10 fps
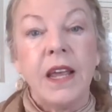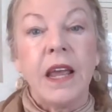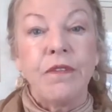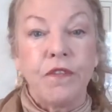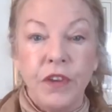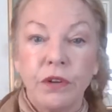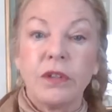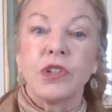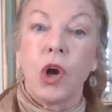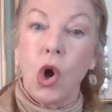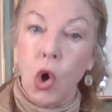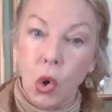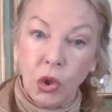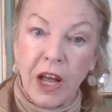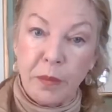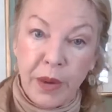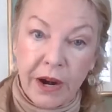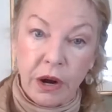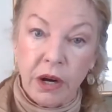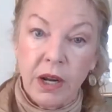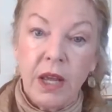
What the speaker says: it feels a whole lot better.